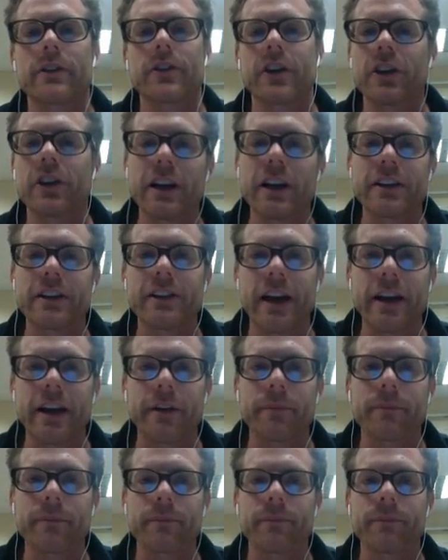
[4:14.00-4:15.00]
collect data.
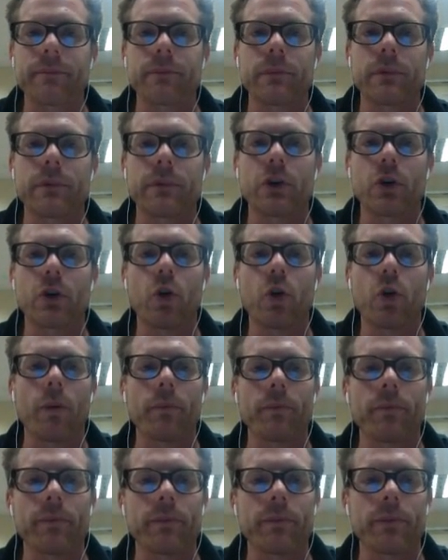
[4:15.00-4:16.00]
So cool.
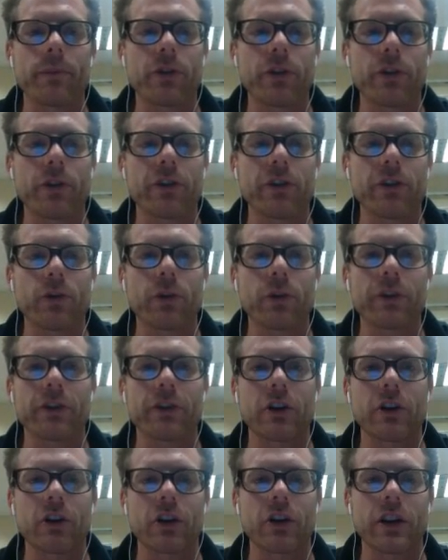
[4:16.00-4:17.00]
So this is what it's
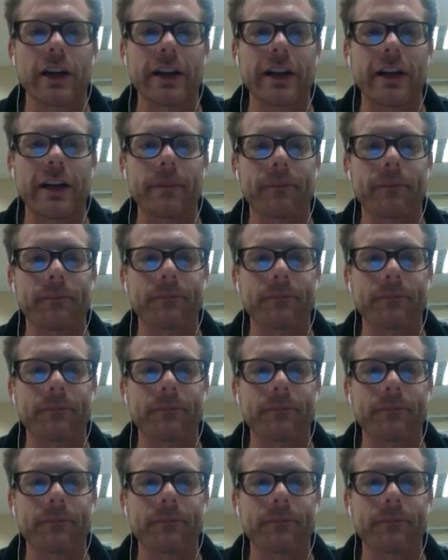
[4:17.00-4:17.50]
going to look like now.